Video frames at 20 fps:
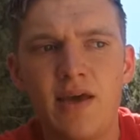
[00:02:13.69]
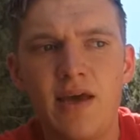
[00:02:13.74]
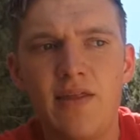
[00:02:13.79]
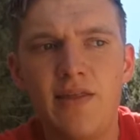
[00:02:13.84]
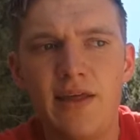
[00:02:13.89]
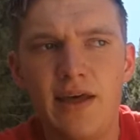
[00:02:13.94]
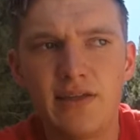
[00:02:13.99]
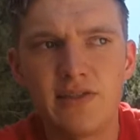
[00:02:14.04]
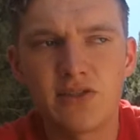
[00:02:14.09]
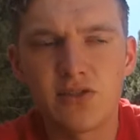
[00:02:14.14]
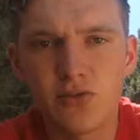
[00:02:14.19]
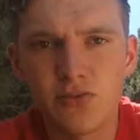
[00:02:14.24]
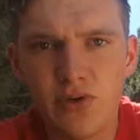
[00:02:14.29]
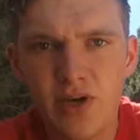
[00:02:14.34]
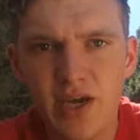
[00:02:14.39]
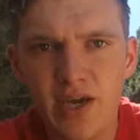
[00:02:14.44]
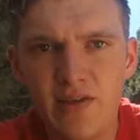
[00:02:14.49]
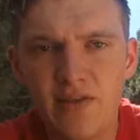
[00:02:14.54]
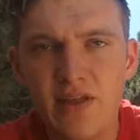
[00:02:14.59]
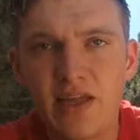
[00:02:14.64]
and that's
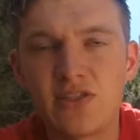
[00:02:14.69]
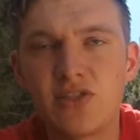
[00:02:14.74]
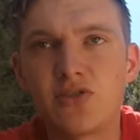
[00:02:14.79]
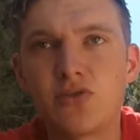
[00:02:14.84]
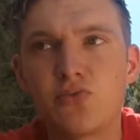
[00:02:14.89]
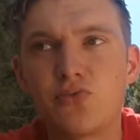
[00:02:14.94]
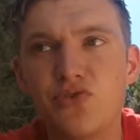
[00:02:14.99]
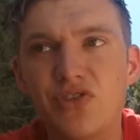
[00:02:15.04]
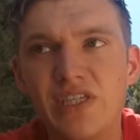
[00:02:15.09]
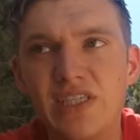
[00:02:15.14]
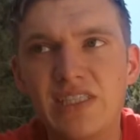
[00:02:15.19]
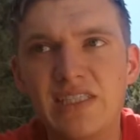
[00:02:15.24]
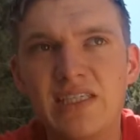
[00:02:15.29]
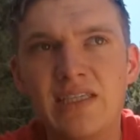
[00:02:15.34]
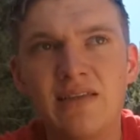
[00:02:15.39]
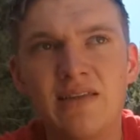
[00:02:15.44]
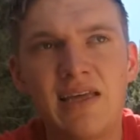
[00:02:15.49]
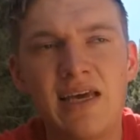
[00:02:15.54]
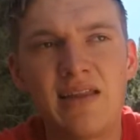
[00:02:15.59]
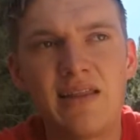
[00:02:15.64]
great. That's the
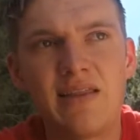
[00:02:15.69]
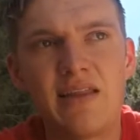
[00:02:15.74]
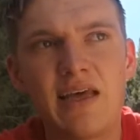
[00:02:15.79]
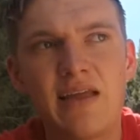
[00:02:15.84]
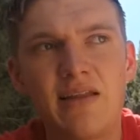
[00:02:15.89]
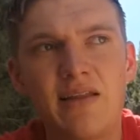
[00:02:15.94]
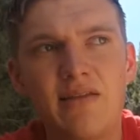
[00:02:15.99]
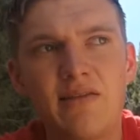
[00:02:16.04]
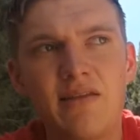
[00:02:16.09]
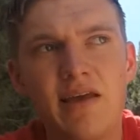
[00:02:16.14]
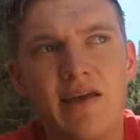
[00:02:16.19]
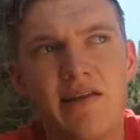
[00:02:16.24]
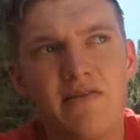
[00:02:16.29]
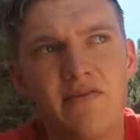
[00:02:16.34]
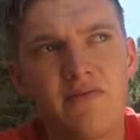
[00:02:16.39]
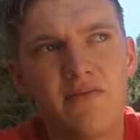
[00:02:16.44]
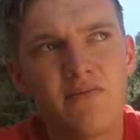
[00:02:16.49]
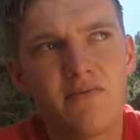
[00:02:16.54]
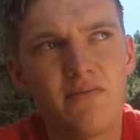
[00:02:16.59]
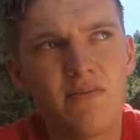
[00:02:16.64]
reason that
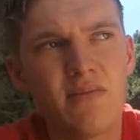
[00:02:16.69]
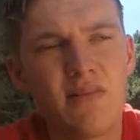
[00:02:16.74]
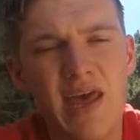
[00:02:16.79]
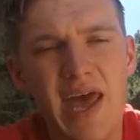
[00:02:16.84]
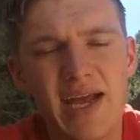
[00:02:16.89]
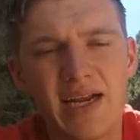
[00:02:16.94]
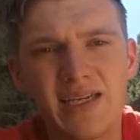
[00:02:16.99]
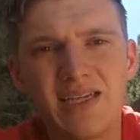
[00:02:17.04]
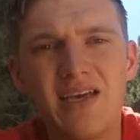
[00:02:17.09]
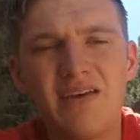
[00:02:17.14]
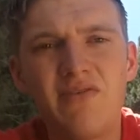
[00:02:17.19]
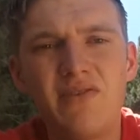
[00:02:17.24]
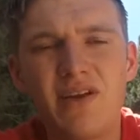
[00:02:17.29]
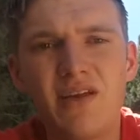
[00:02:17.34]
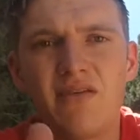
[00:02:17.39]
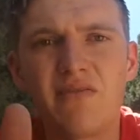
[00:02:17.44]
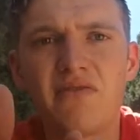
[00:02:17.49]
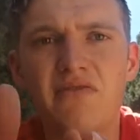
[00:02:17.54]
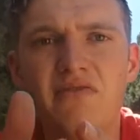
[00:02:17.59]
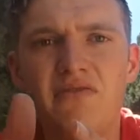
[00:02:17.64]

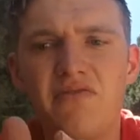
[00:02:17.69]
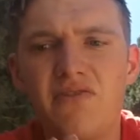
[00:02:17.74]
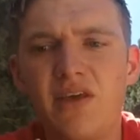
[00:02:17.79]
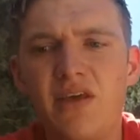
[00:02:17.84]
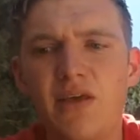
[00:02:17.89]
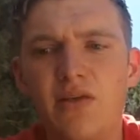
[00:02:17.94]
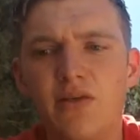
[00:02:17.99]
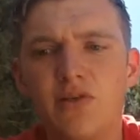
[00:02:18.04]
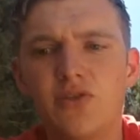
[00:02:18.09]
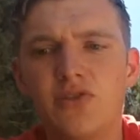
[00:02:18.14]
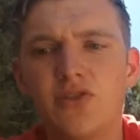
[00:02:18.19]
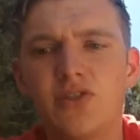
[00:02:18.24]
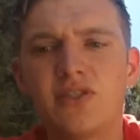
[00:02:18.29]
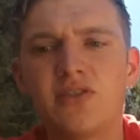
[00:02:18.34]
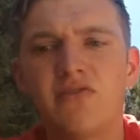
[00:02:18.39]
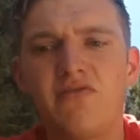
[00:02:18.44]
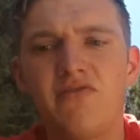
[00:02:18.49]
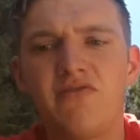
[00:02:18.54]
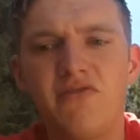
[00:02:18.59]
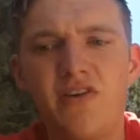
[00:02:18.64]
activity
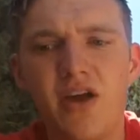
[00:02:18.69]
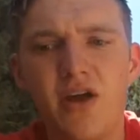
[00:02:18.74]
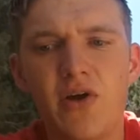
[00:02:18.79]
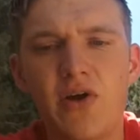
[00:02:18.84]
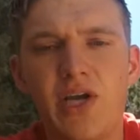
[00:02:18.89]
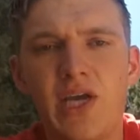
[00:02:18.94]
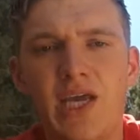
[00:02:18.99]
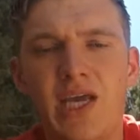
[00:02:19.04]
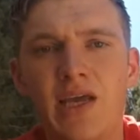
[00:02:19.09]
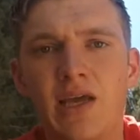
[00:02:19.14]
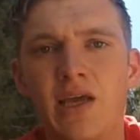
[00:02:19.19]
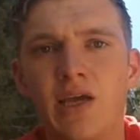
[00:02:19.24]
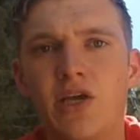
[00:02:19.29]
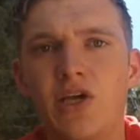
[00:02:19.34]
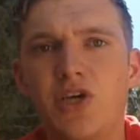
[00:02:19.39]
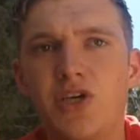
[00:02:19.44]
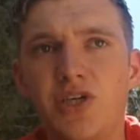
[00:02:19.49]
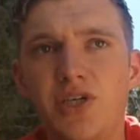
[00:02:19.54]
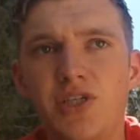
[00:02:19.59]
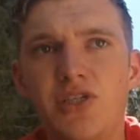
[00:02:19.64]
feels very
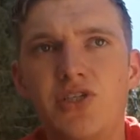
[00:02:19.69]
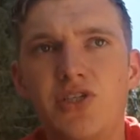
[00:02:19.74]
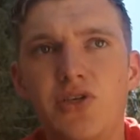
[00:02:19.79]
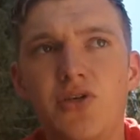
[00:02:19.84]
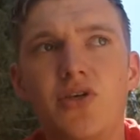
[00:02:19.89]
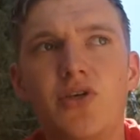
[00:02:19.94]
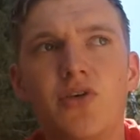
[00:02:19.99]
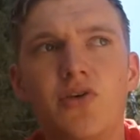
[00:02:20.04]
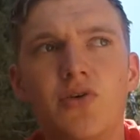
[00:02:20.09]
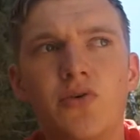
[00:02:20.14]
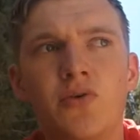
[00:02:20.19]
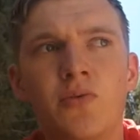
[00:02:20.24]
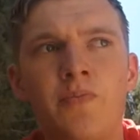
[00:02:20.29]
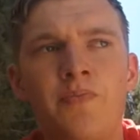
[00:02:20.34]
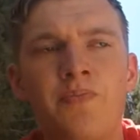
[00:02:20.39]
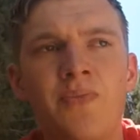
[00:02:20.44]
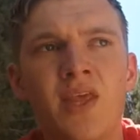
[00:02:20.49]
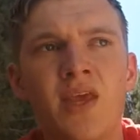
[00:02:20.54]
good to you,